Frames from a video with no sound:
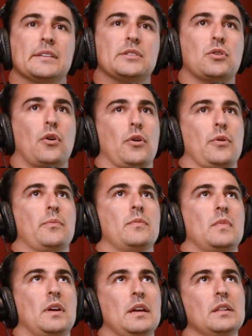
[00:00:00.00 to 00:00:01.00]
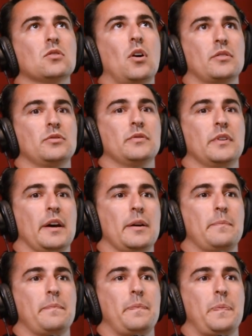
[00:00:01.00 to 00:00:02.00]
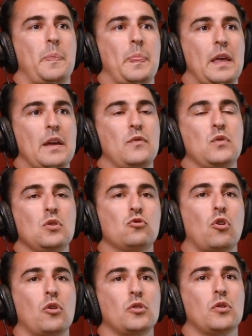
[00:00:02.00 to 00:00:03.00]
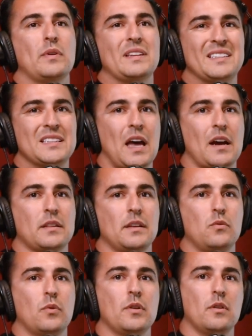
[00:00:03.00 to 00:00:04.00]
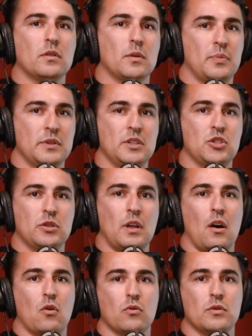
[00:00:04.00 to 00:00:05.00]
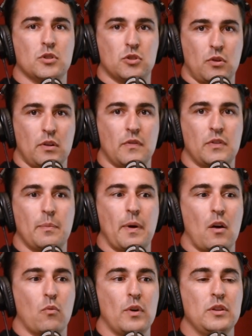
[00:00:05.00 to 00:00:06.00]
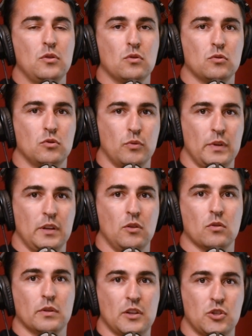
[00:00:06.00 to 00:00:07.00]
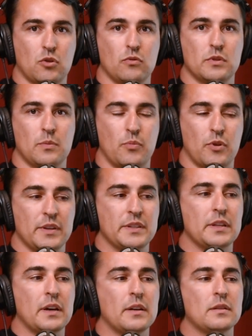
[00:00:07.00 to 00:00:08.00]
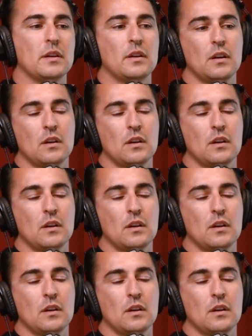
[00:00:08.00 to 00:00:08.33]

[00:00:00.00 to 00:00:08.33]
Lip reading: So in light of that, if you don't know exactly where you're going to position that hoist straight off the bat when you're doing your electricals and pre-start,